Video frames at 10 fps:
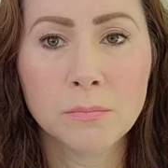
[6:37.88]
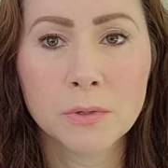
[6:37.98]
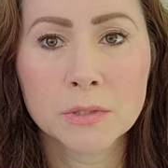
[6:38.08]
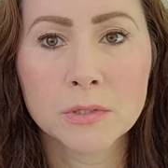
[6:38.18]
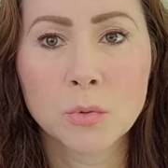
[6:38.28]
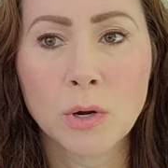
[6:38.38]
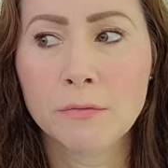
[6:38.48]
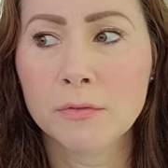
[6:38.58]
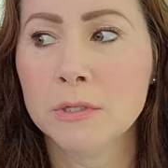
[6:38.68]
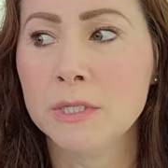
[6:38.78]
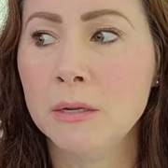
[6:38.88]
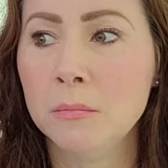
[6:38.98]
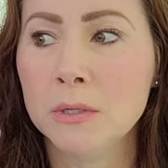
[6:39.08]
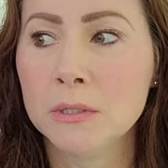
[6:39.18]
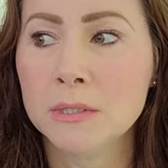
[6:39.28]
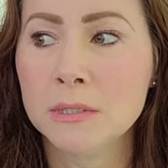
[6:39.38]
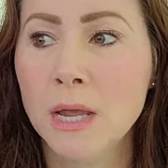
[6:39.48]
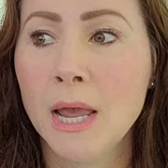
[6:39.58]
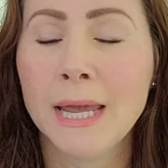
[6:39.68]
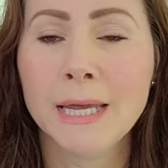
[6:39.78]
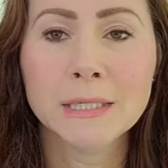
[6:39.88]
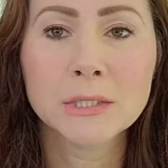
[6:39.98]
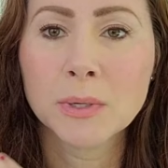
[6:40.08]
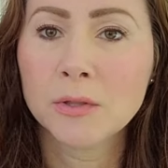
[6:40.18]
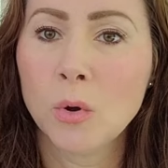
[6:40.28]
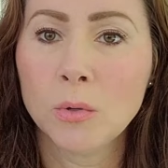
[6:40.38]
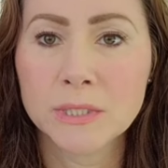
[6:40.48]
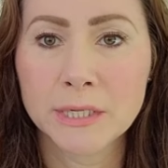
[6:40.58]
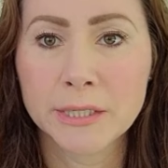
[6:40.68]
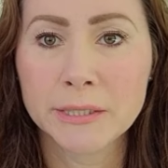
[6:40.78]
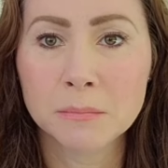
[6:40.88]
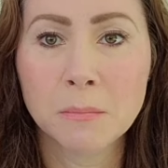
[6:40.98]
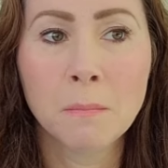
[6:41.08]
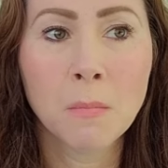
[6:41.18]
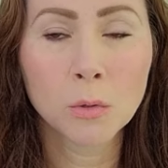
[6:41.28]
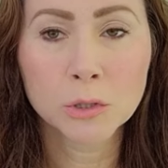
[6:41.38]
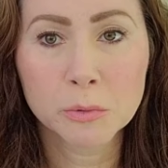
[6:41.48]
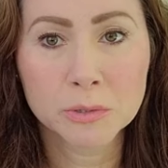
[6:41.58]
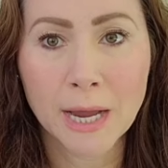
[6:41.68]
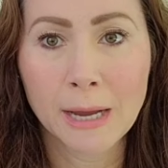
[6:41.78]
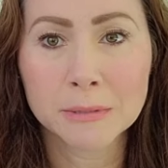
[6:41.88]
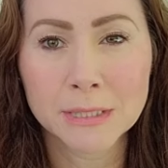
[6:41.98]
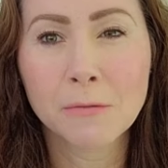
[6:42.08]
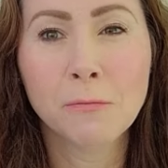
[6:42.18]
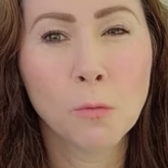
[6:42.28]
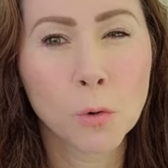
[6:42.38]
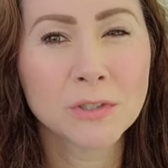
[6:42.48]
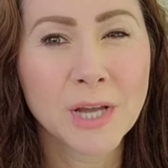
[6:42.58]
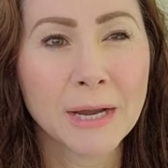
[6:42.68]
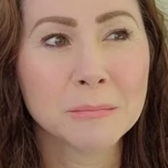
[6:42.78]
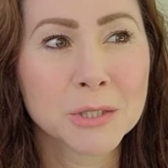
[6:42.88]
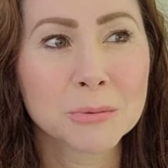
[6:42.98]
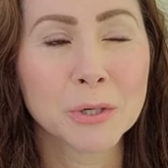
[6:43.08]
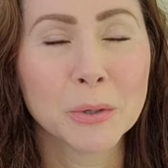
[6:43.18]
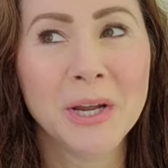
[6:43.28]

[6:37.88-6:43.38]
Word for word: books, 12, 13 books. He's read the whole series multiple times, like four times through.